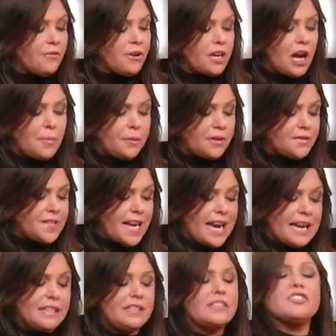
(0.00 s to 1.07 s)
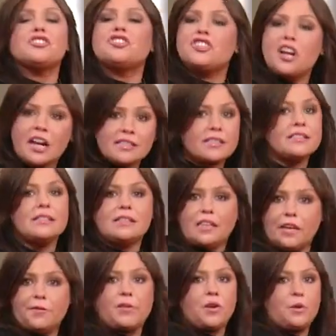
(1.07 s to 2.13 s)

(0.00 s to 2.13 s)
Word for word: every couple of days, just as if